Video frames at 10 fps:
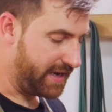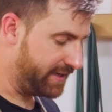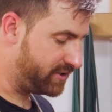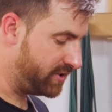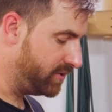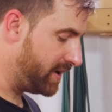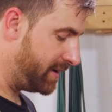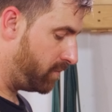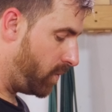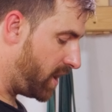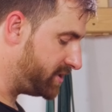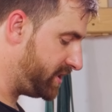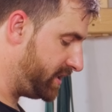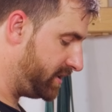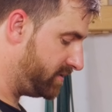and two, I'm
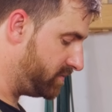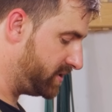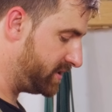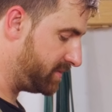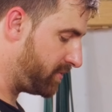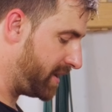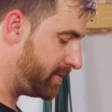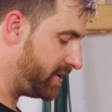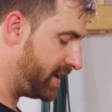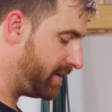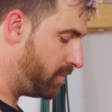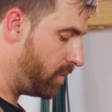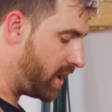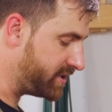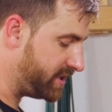watching, which is the primary, I'm
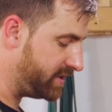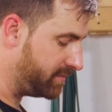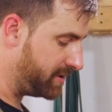watching the